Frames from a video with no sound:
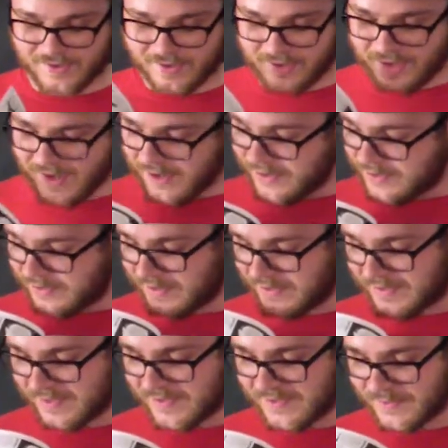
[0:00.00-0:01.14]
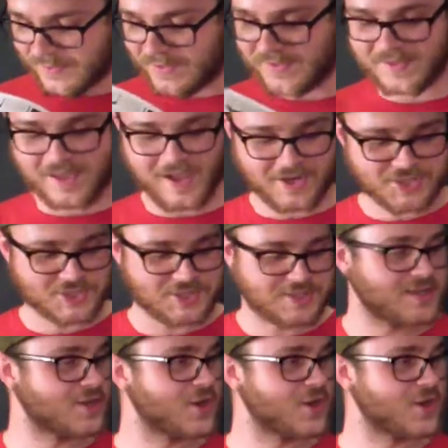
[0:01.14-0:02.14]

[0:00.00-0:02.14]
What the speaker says: Yeah, this was actually a